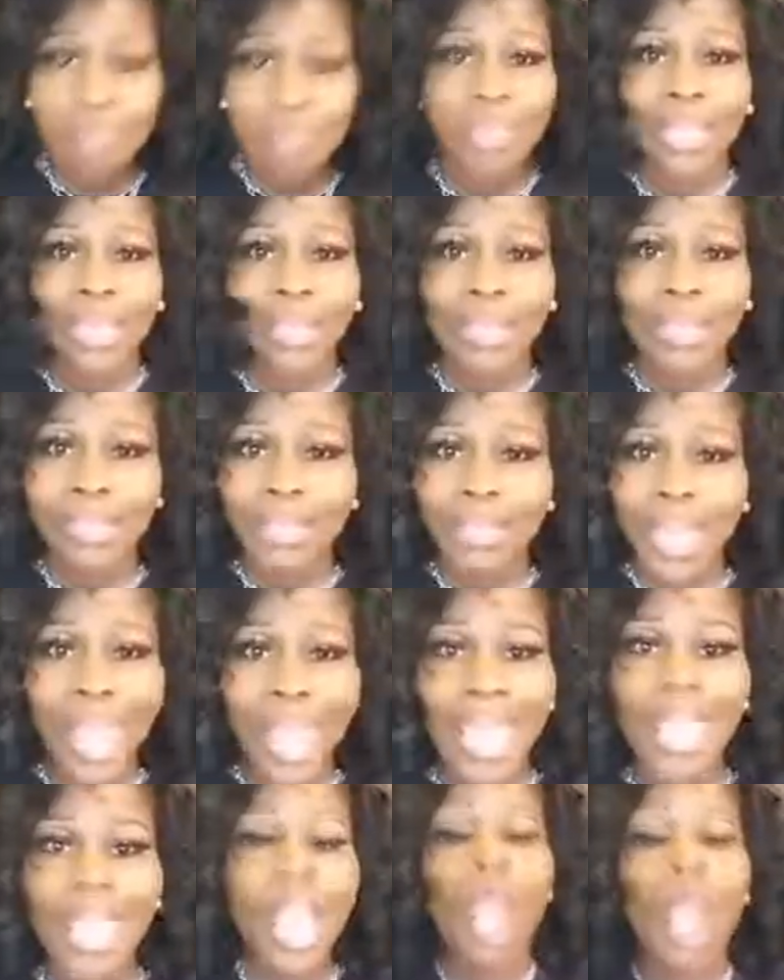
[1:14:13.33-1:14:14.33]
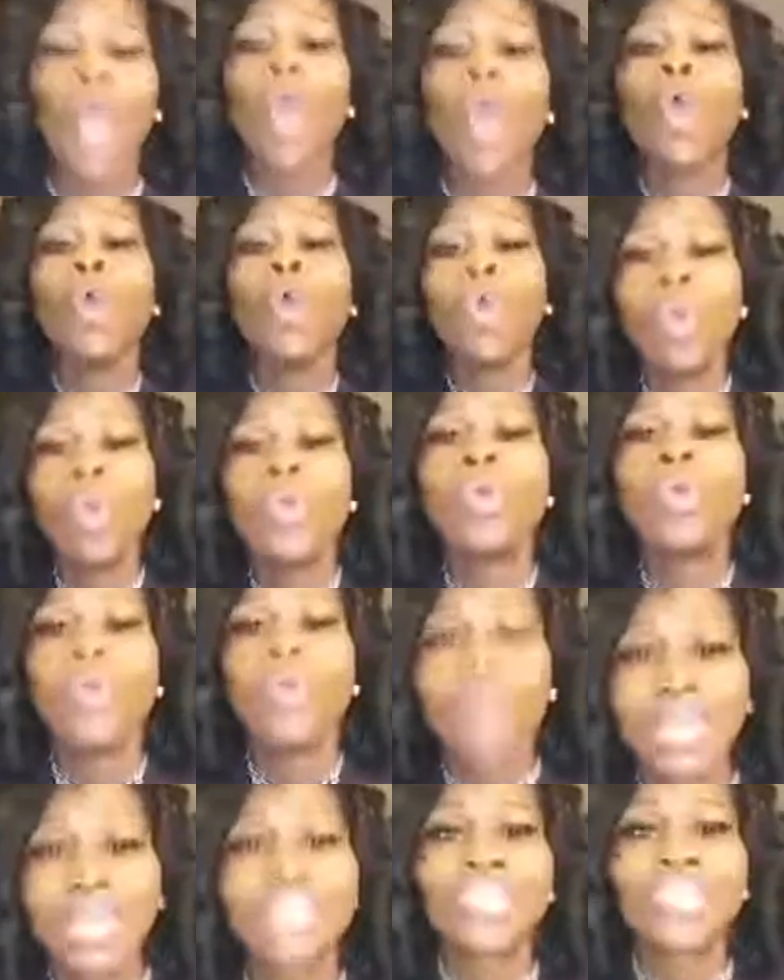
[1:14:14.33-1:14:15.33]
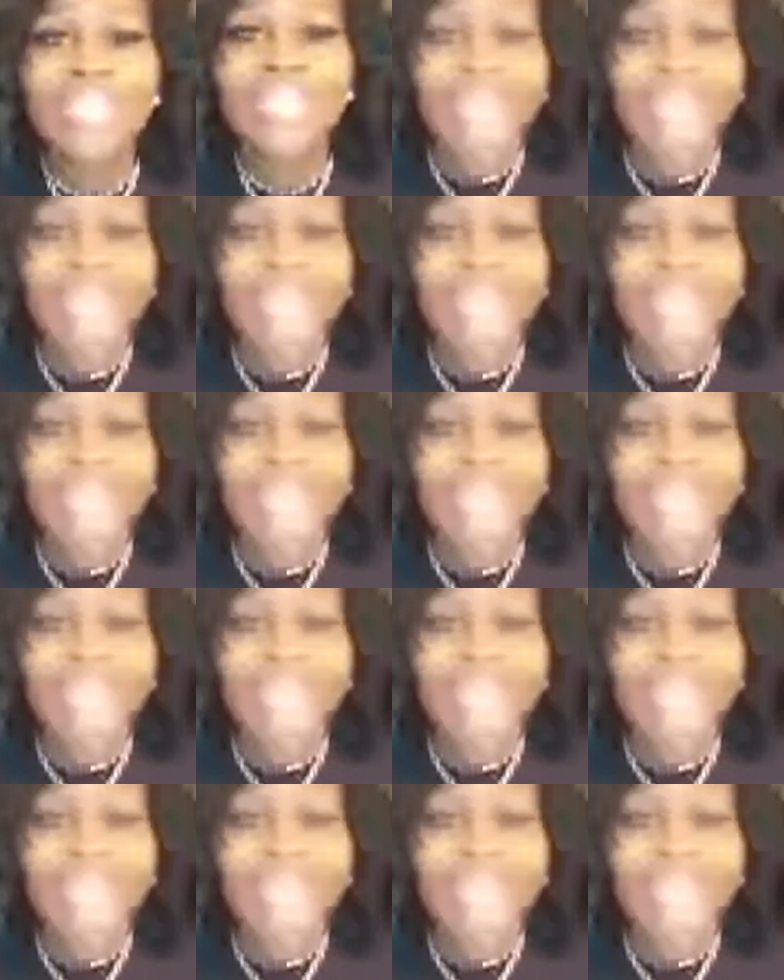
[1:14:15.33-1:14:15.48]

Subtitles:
check me? Like, who going to